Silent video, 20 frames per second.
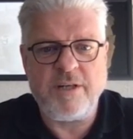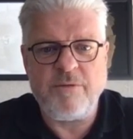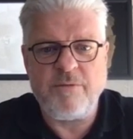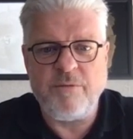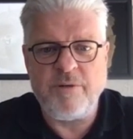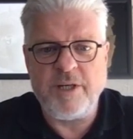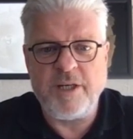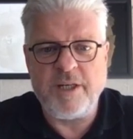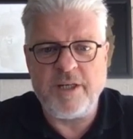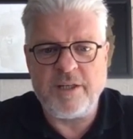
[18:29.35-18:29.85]

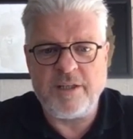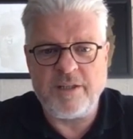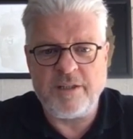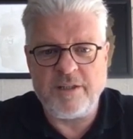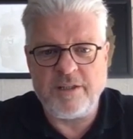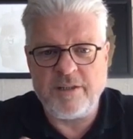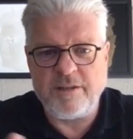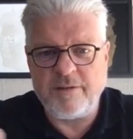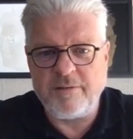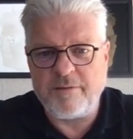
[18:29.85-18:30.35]

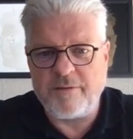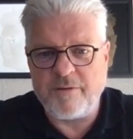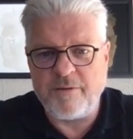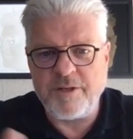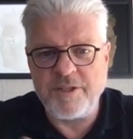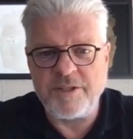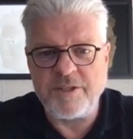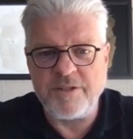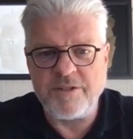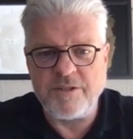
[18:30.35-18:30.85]
where, for
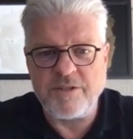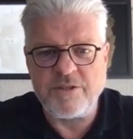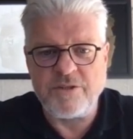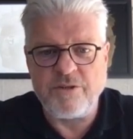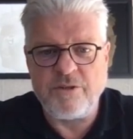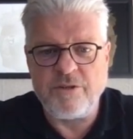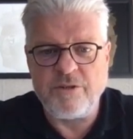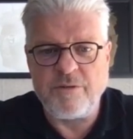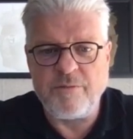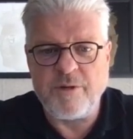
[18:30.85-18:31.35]
instance, a
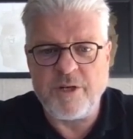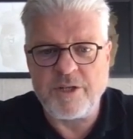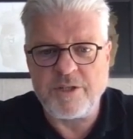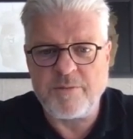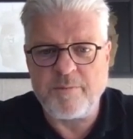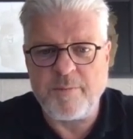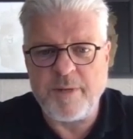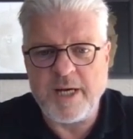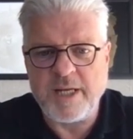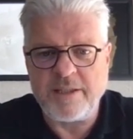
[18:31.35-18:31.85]
solder
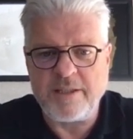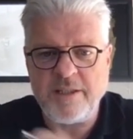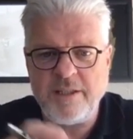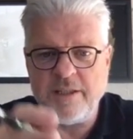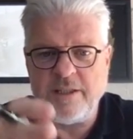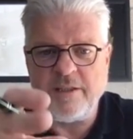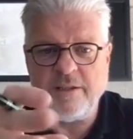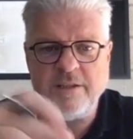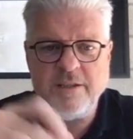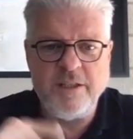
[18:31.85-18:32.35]
mask pad
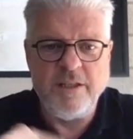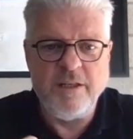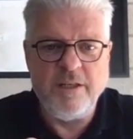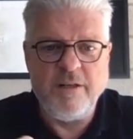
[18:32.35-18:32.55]
here